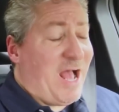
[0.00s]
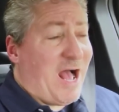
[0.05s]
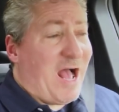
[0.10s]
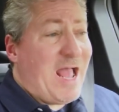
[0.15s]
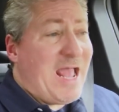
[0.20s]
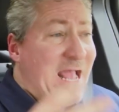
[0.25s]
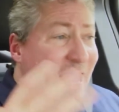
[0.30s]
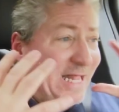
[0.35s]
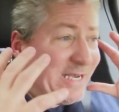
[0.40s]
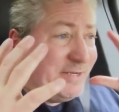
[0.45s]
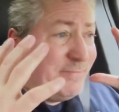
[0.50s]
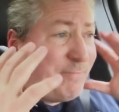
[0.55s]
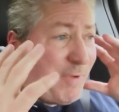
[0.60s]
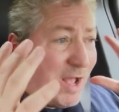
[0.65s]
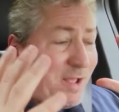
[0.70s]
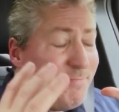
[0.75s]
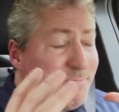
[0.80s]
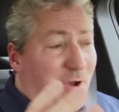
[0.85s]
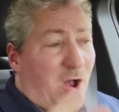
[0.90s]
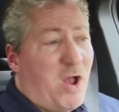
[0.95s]
I had in
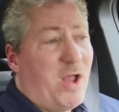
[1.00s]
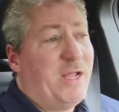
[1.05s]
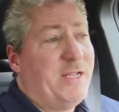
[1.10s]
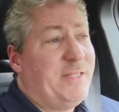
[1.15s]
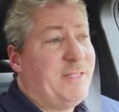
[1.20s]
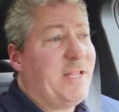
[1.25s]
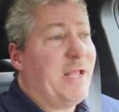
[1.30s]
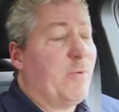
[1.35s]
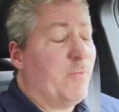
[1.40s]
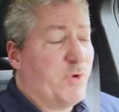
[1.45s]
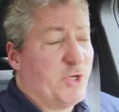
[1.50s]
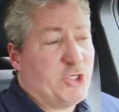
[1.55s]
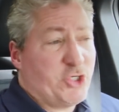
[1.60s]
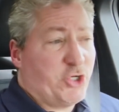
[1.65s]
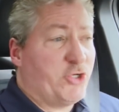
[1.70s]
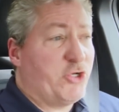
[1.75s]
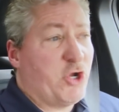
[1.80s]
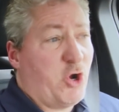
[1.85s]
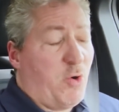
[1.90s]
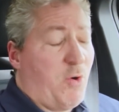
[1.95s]
my mind that we should